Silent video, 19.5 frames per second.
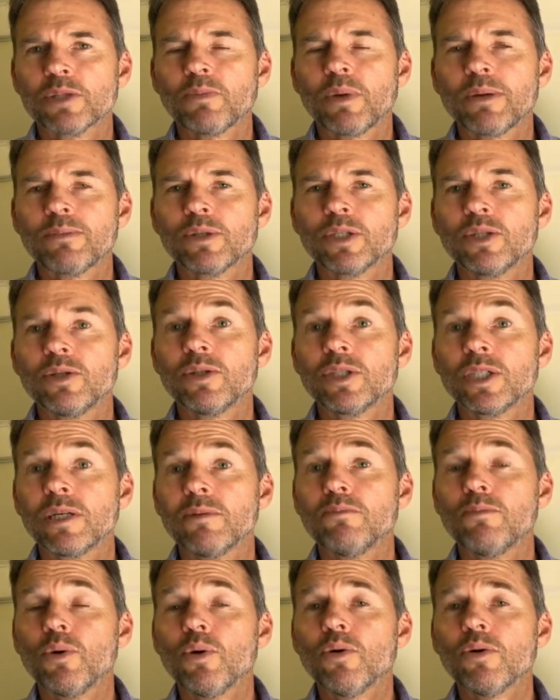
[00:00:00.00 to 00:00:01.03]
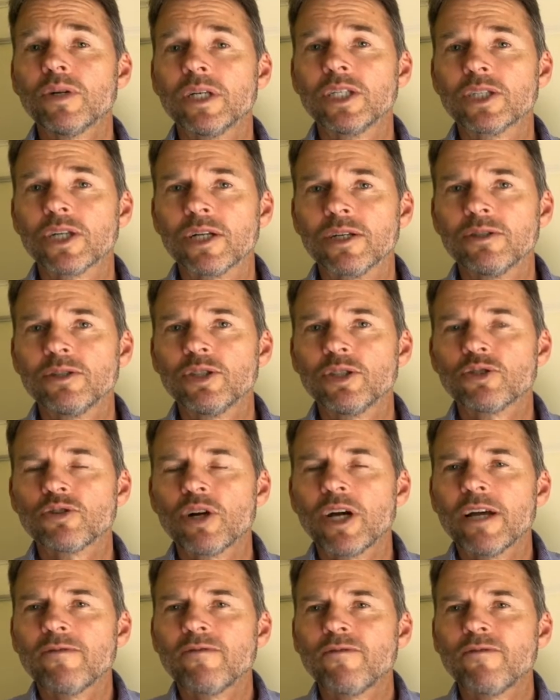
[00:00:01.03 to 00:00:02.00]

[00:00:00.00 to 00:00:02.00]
by producing more insulin to try and